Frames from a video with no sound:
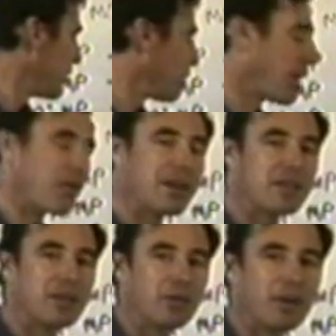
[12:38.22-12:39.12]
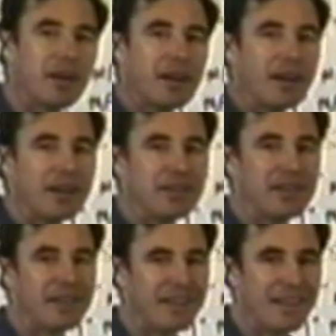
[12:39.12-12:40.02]
progress into
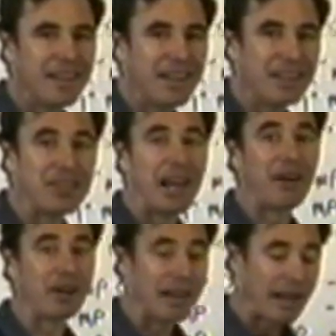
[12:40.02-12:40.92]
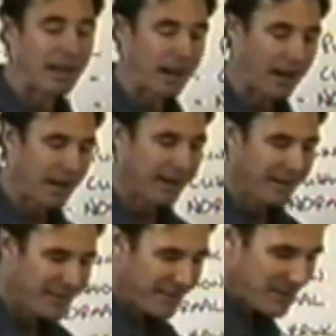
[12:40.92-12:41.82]
a towering landing.
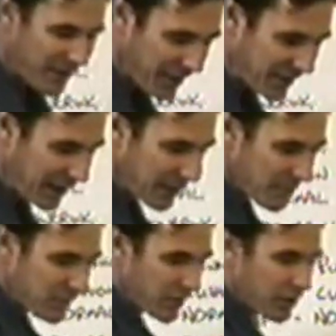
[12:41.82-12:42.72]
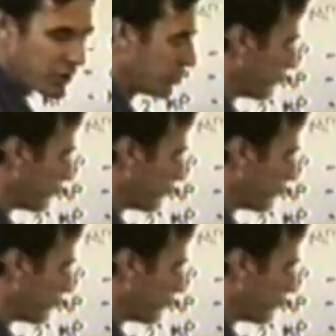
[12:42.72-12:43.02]
Okay, 2